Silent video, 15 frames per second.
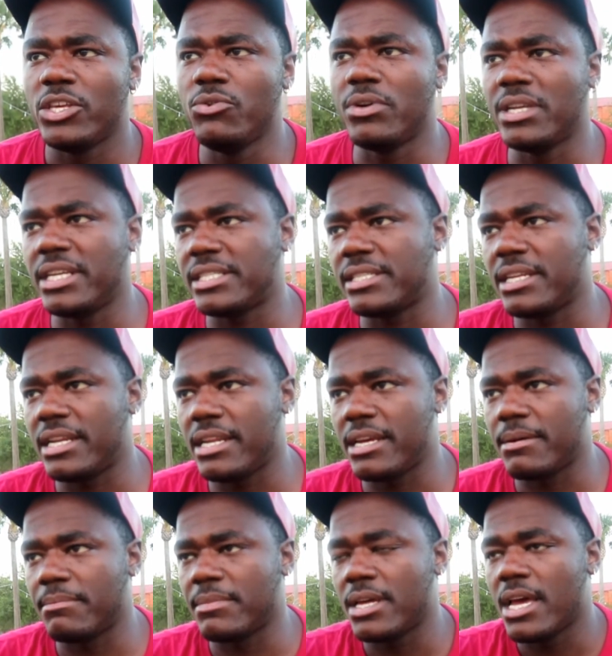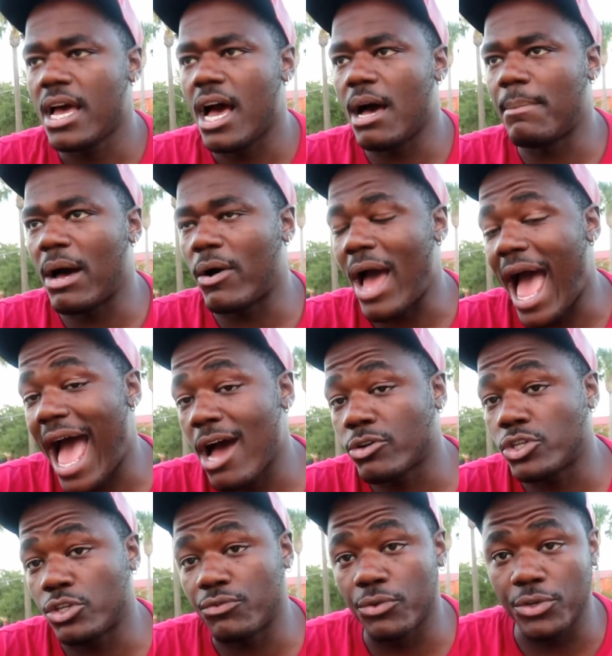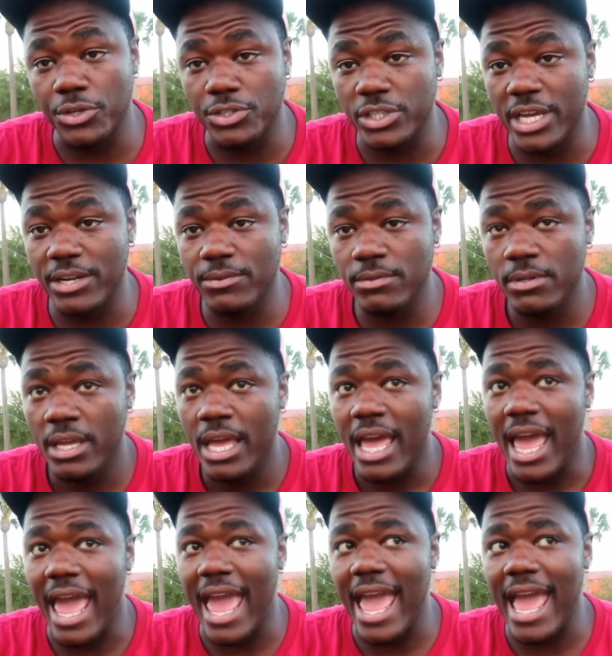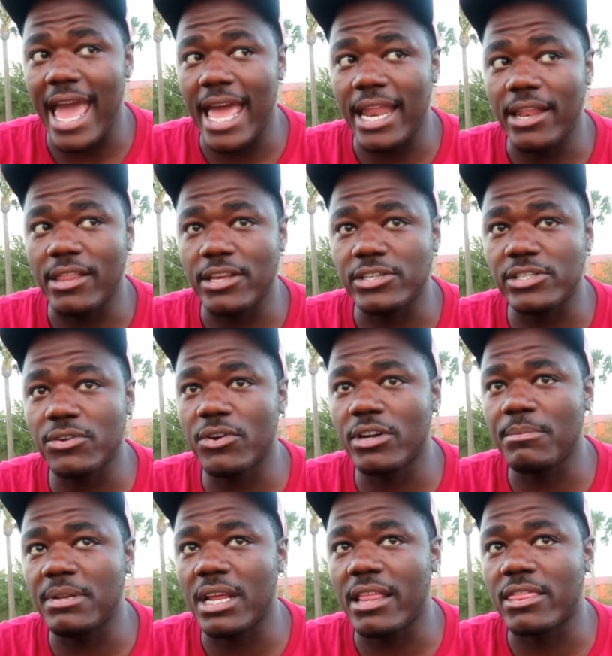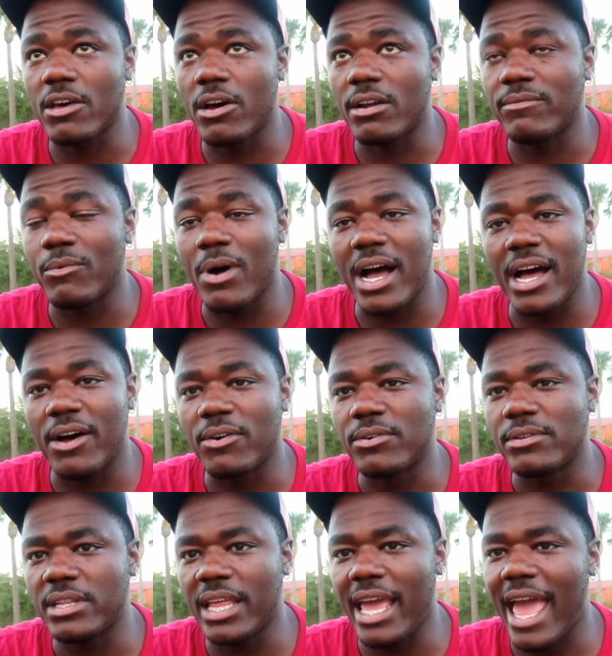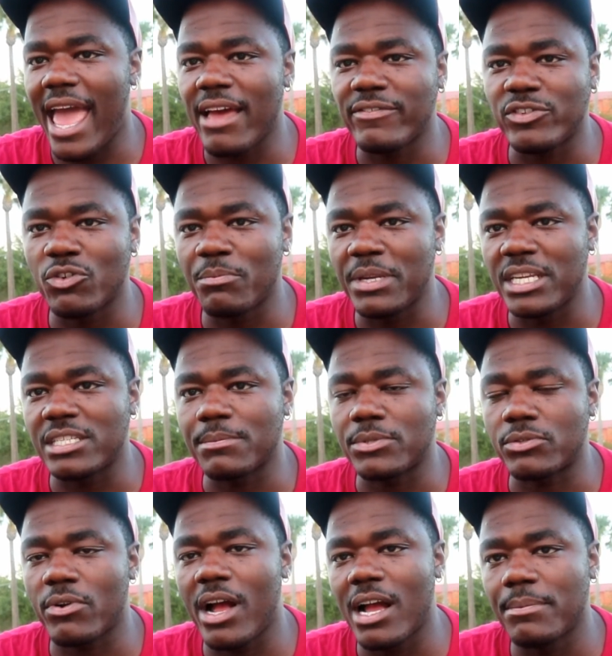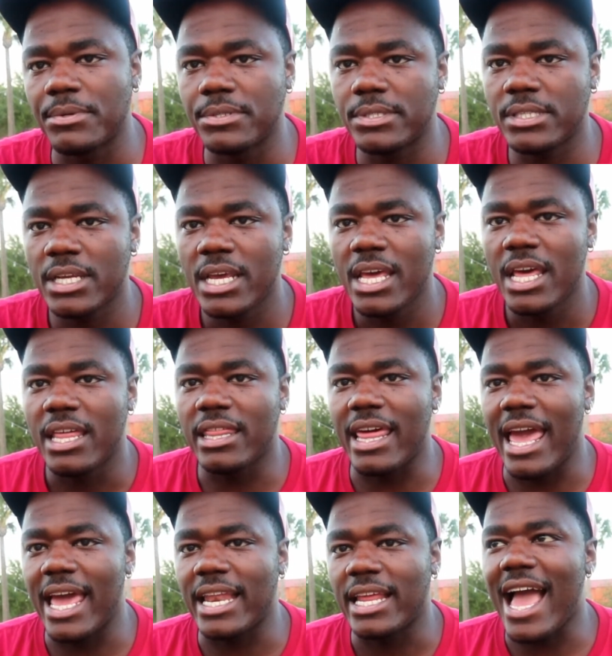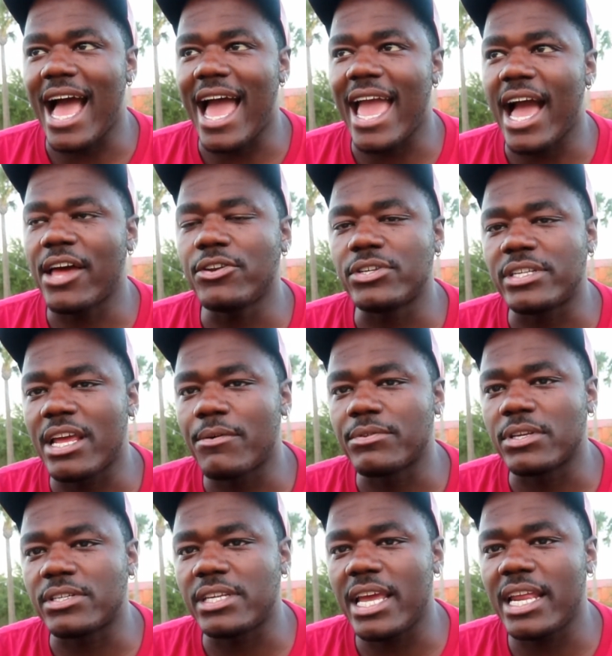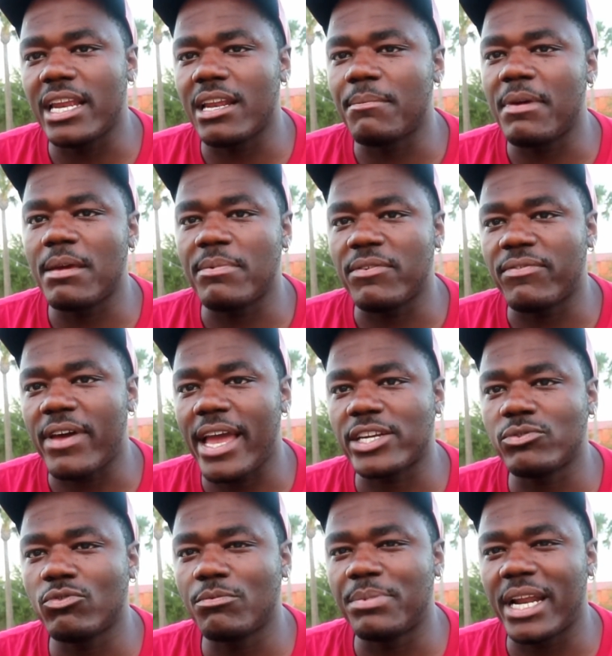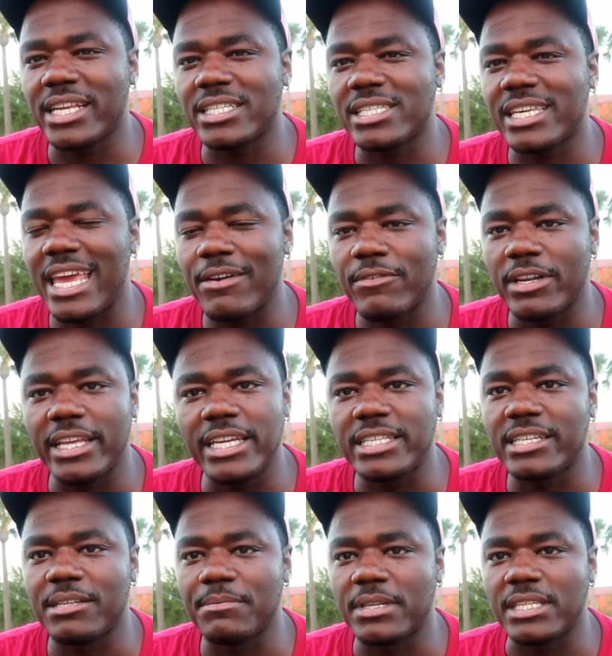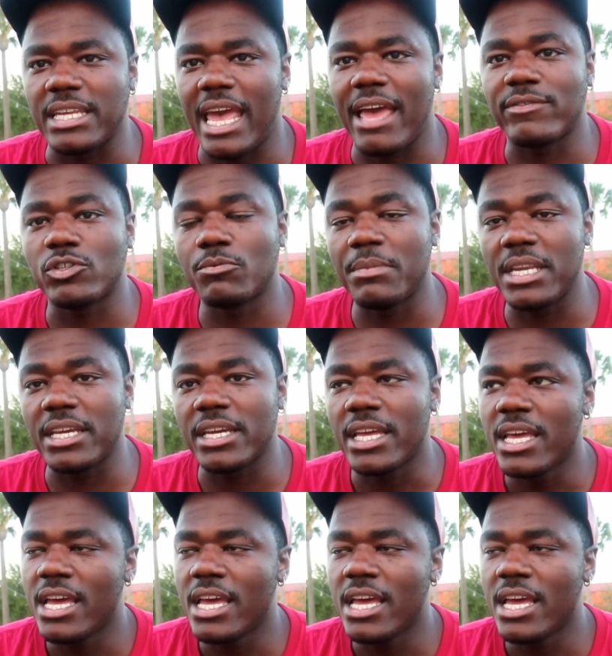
You can listen to them about how to grow your channel, and there's still gonna be that thought of, wow, they have so many subscribers that I understand what they're saying and it may be factual, but I just can't relate to them because they have so many.